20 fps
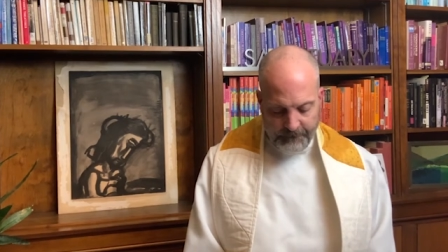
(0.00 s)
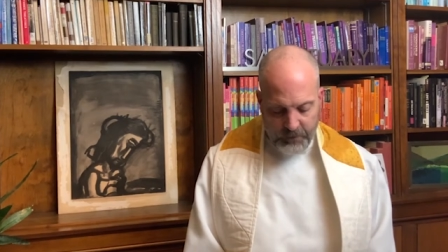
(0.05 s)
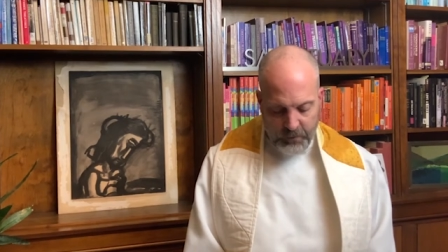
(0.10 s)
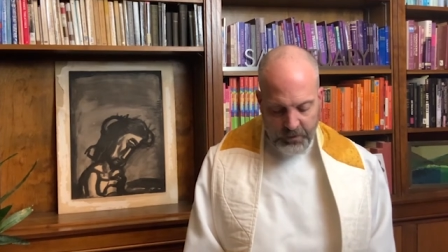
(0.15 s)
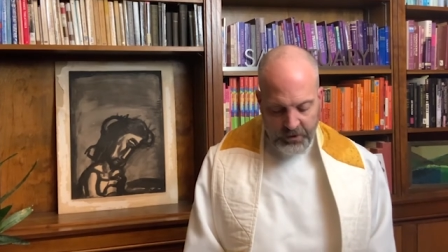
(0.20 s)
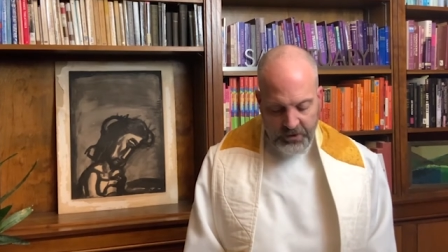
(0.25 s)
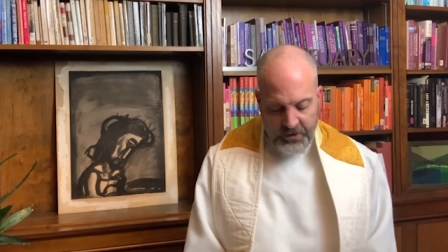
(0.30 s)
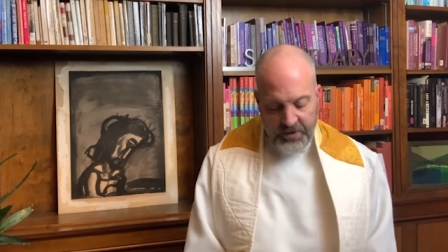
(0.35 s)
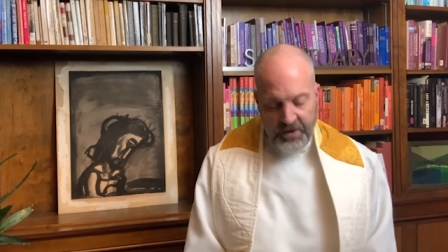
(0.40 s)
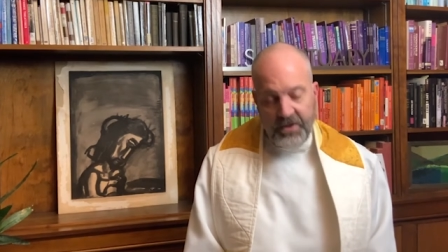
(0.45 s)

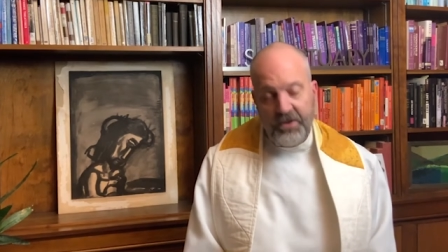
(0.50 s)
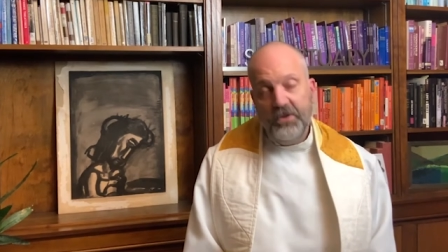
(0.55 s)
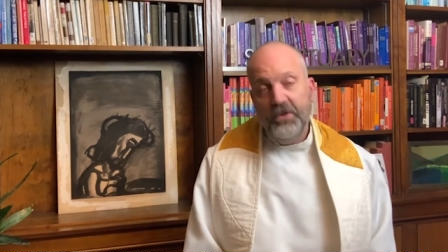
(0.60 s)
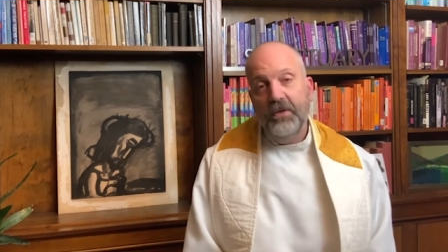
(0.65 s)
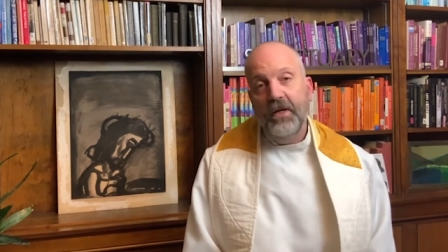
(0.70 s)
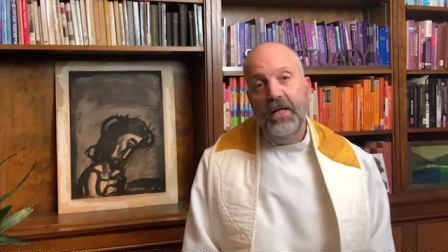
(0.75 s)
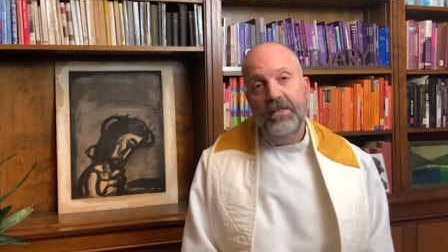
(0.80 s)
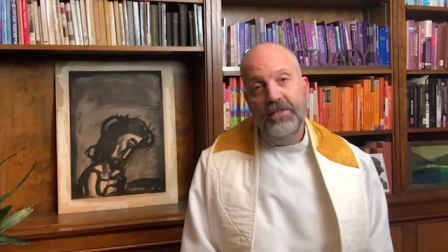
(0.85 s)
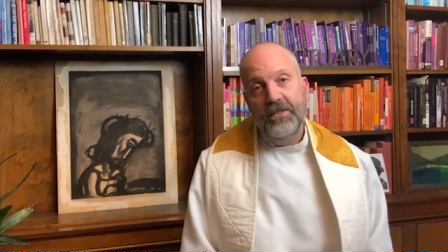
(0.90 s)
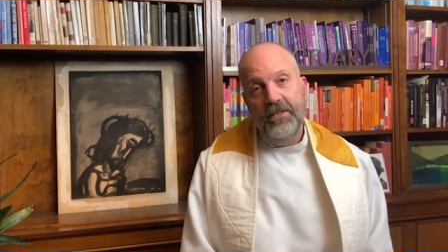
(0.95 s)
which is
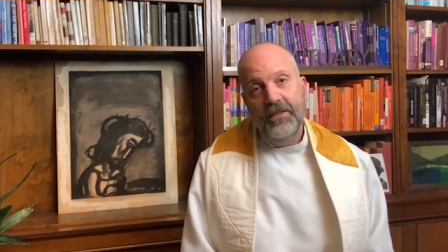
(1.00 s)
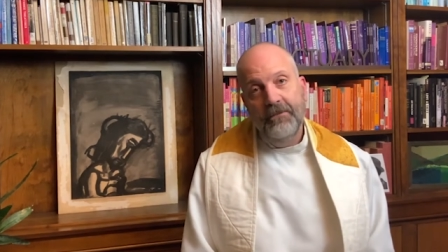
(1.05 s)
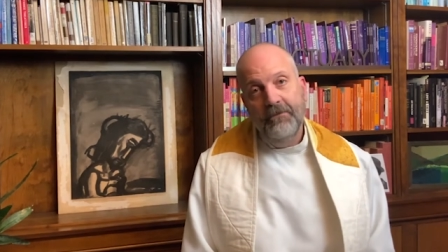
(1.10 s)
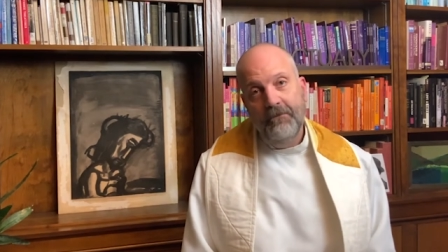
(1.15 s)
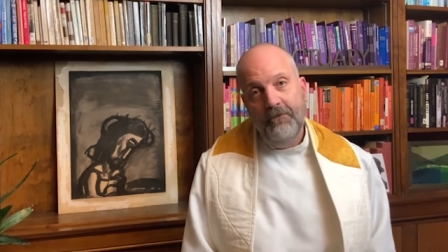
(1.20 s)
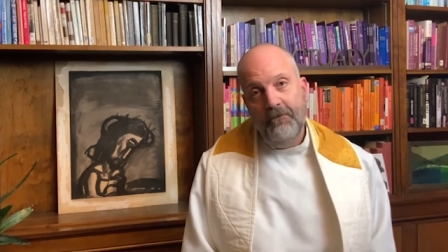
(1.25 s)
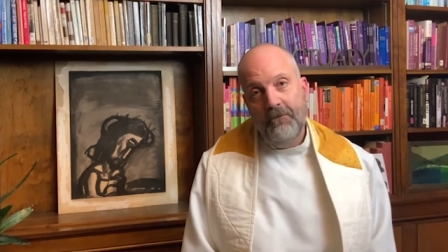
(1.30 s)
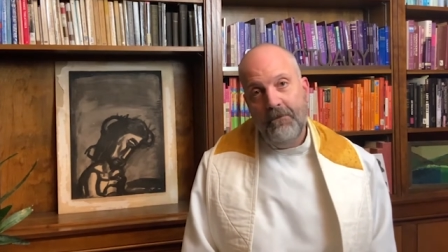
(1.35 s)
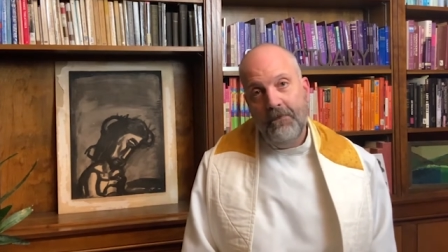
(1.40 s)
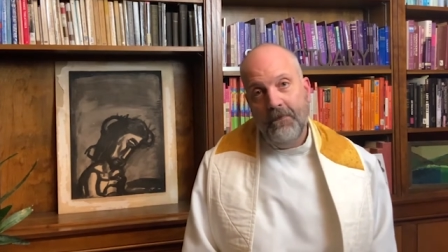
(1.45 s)

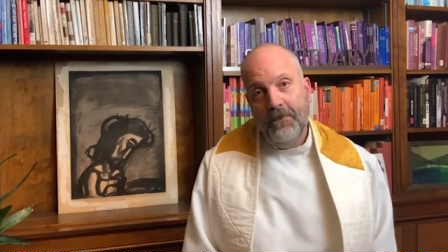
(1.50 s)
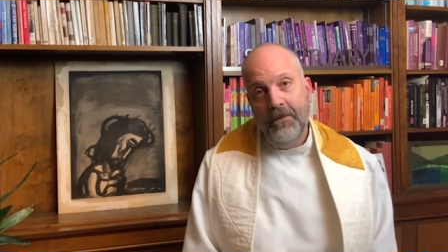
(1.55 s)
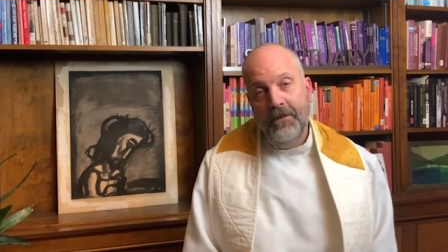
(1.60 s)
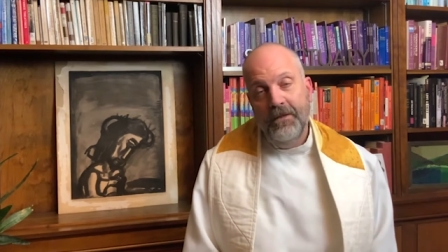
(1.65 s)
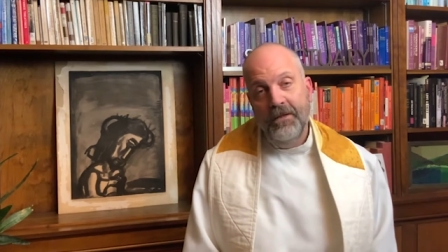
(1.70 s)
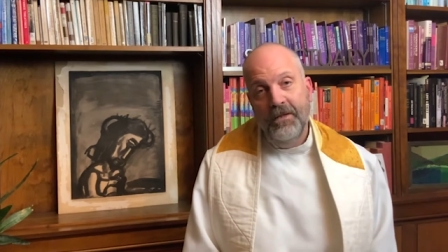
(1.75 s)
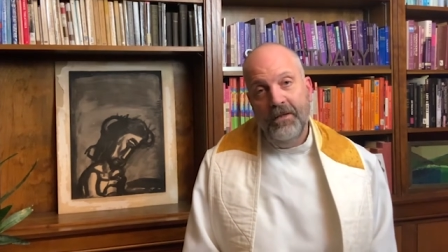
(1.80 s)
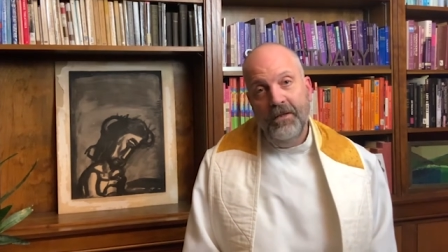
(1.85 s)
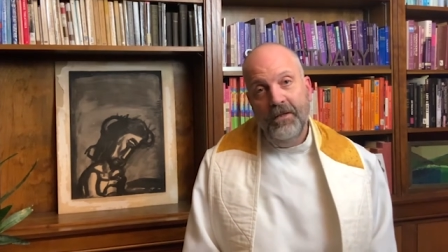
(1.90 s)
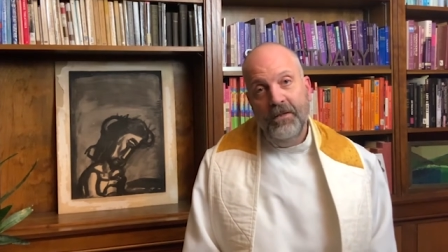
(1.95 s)
interesting
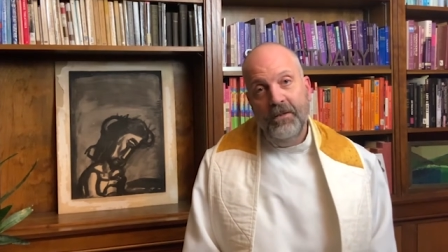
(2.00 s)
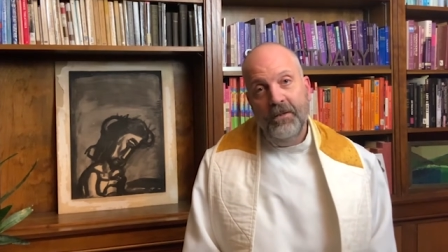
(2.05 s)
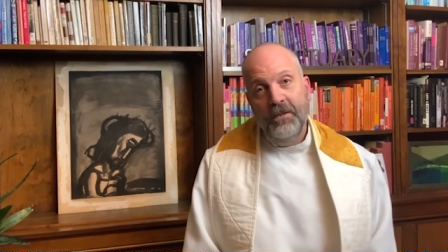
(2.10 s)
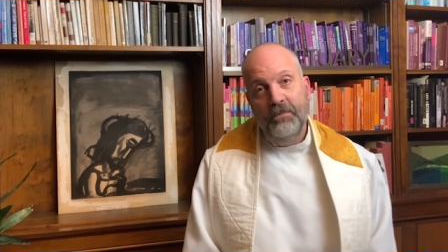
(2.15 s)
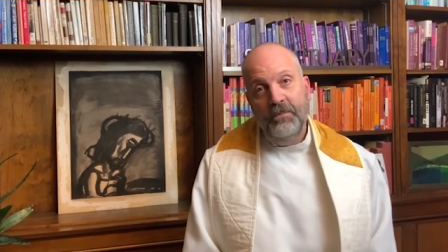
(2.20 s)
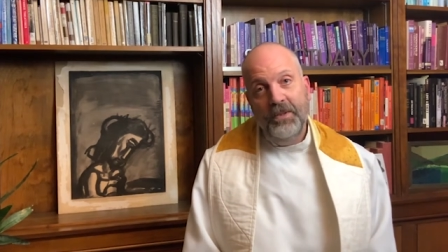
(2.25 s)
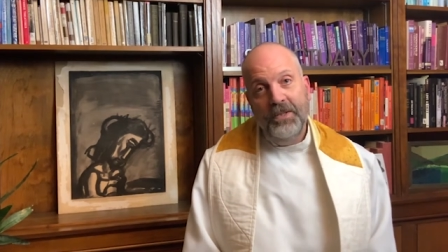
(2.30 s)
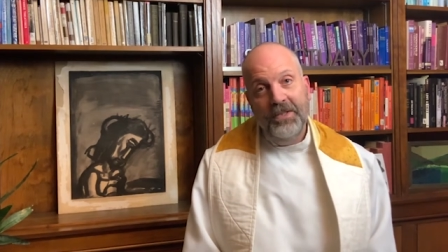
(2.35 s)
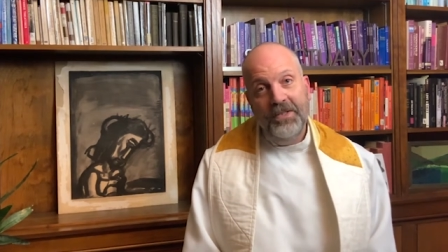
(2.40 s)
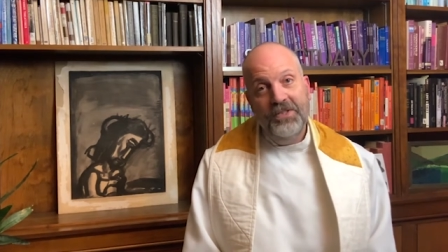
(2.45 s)

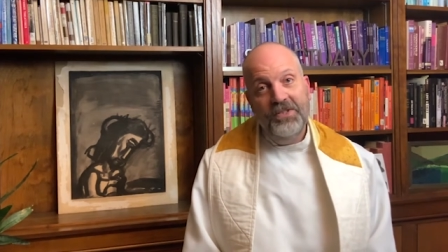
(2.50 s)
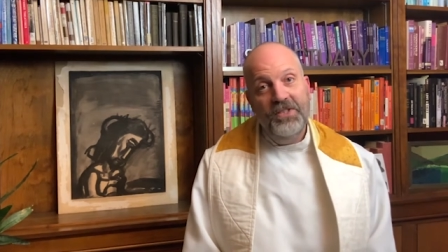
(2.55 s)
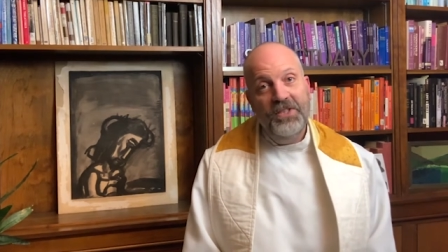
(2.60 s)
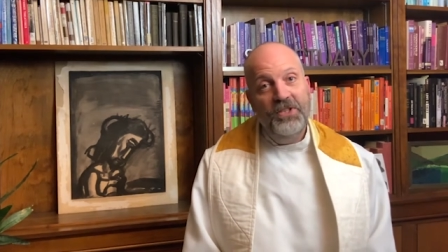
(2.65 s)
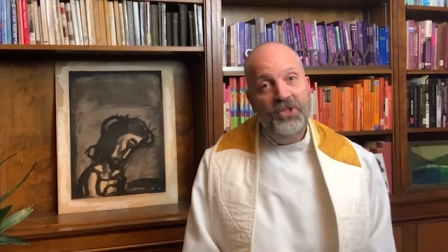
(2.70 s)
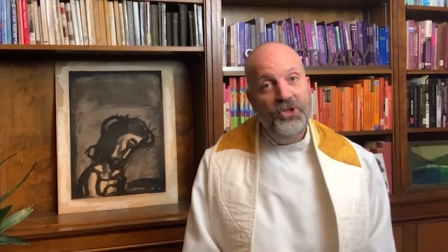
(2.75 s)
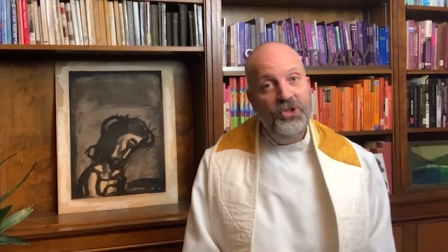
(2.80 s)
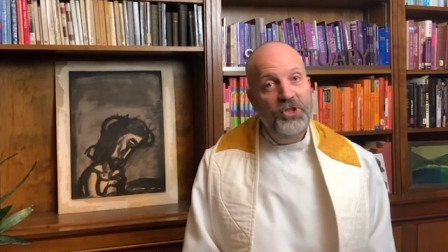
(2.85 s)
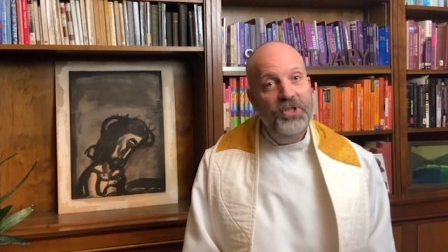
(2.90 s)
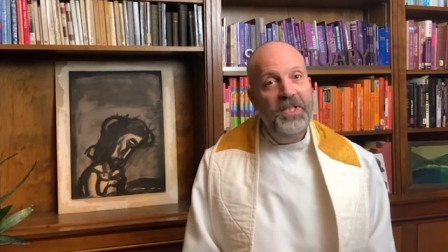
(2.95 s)
because
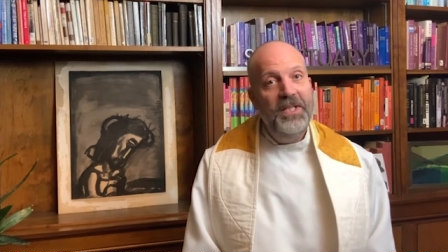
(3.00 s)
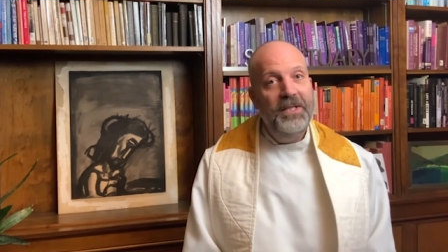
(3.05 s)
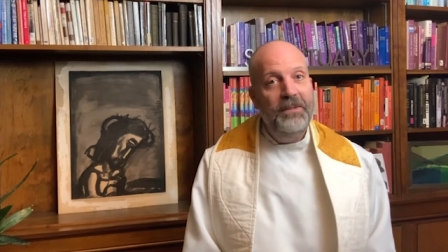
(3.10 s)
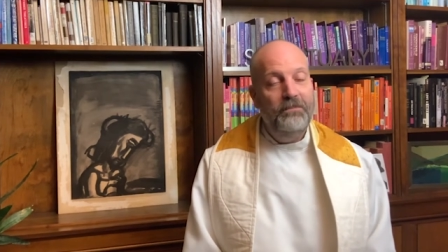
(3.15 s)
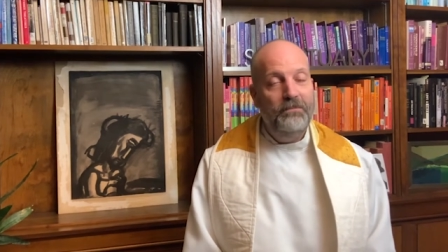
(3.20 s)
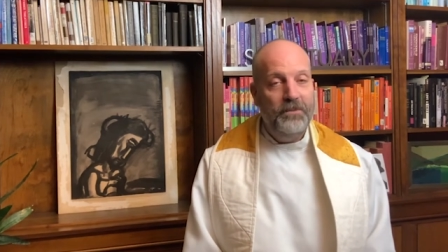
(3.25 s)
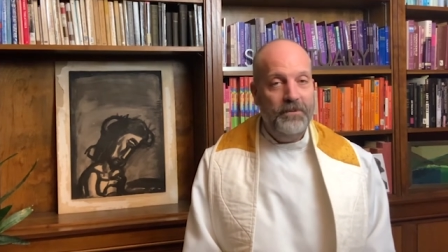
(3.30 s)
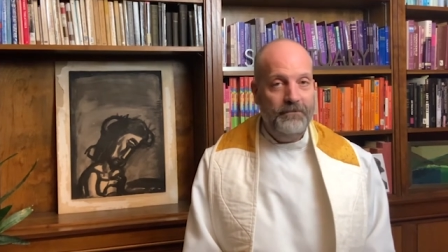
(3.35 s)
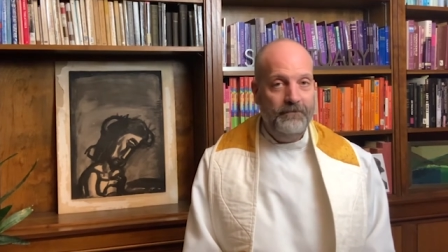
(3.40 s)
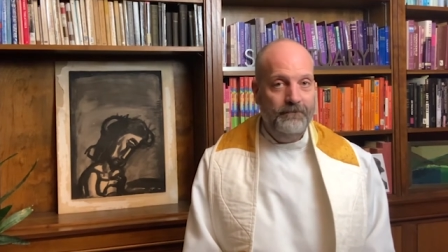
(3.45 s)

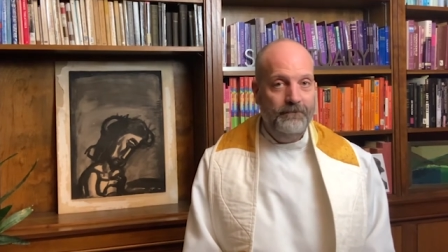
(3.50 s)
sheep